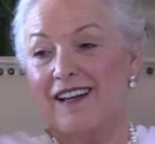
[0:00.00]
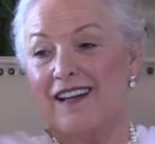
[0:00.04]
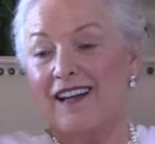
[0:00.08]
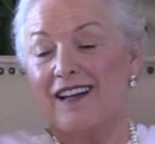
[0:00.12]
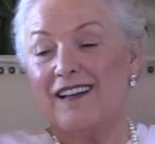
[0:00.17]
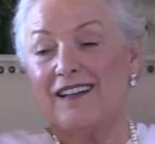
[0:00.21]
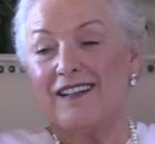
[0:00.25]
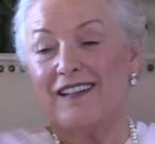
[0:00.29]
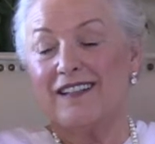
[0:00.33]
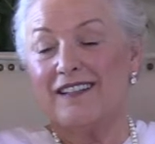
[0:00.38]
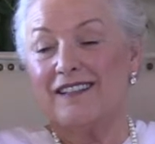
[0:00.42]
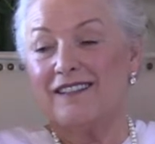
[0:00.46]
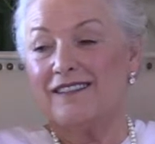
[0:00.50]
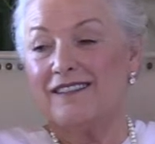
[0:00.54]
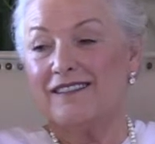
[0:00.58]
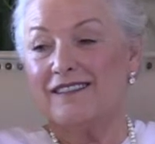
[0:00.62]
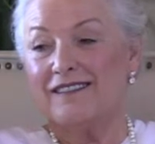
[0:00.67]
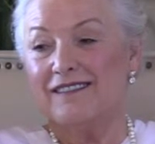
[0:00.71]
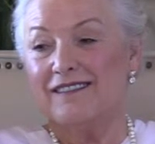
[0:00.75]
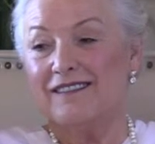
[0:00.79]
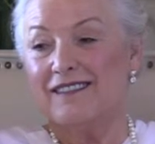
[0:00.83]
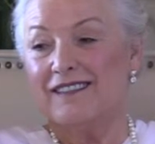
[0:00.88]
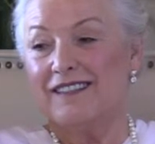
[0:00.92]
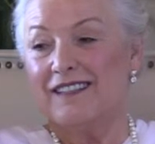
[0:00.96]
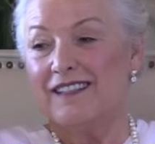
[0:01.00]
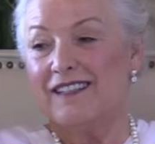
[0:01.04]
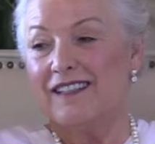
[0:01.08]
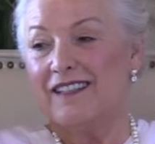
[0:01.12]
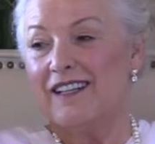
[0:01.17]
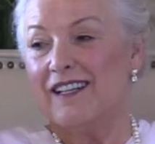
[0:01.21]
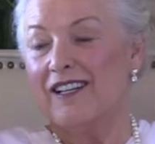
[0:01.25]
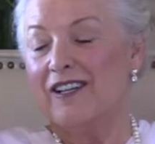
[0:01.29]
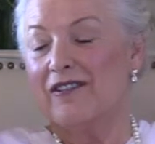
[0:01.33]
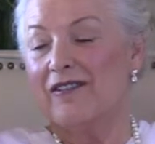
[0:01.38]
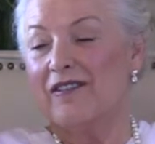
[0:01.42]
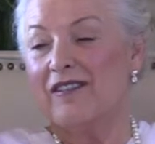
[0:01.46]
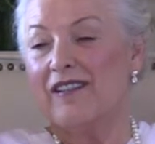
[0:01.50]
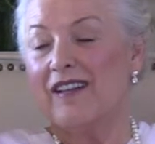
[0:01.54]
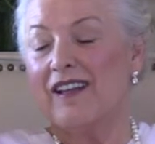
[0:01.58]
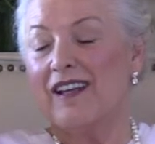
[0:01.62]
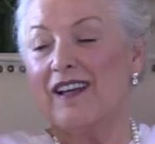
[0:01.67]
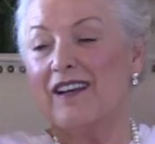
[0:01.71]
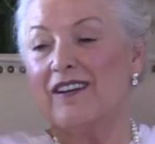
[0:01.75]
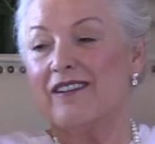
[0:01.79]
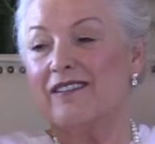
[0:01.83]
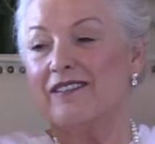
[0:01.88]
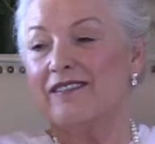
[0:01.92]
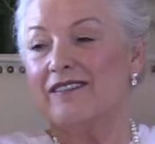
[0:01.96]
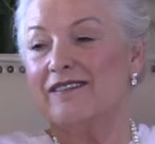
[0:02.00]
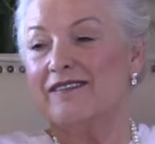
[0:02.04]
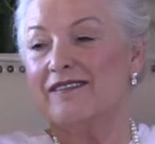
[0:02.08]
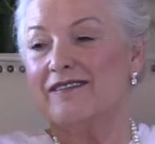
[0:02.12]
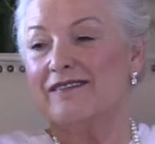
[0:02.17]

a little here and there,